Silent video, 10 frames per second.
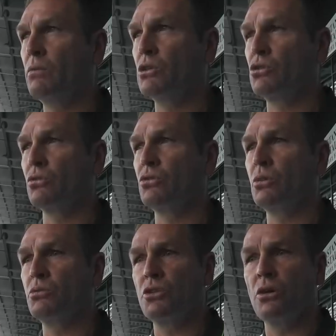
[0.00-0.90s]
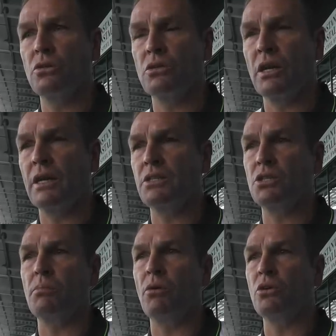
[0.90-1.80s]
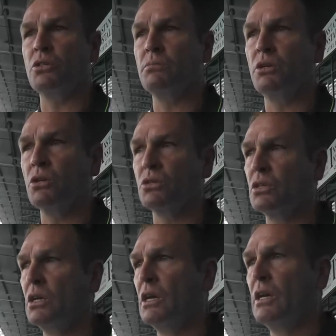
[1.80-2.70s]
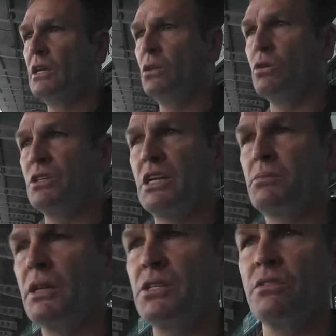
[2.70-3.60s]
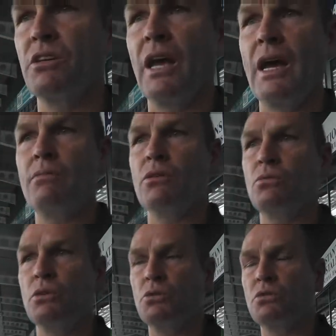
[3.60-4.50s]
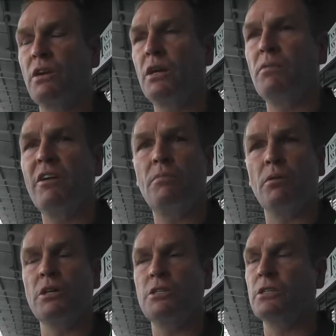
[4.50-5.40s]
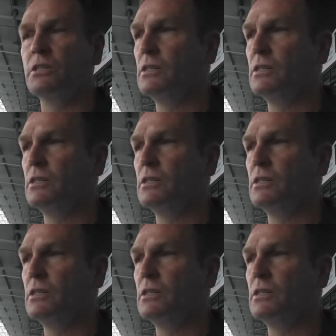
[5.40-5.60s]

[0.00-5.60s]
with a Scunthorpe shirt on tonight, disappointed, because there was aspects of the game that which was very, very pleasing.